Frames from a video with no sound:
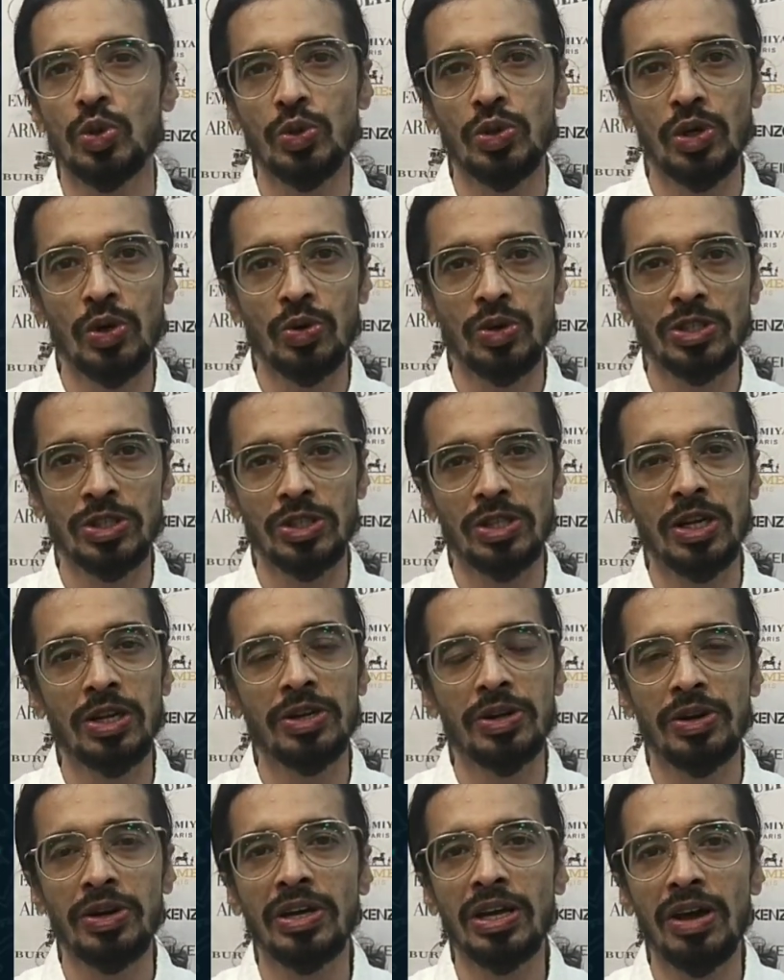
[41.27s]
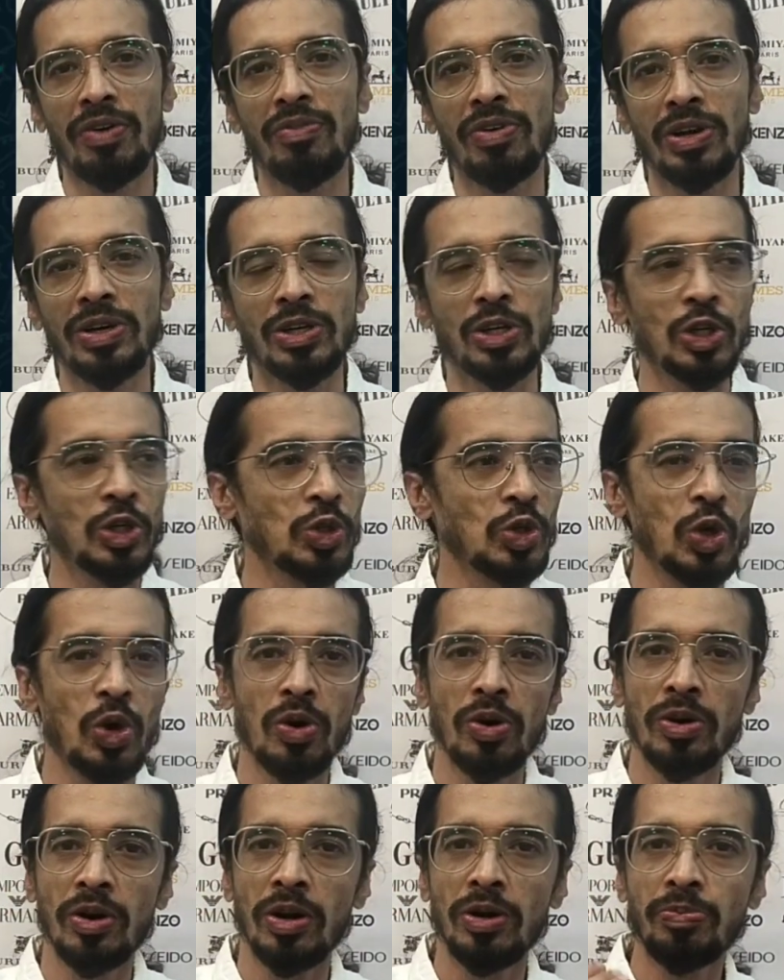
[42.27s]
to the original Creed Aventus,
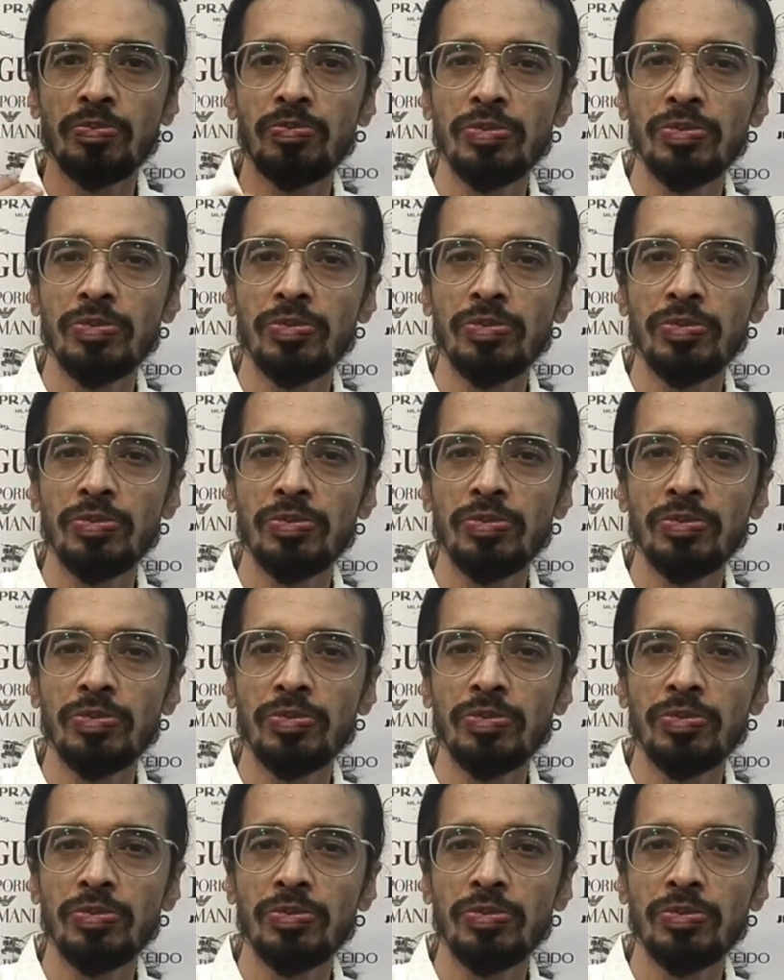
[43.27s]
or uh,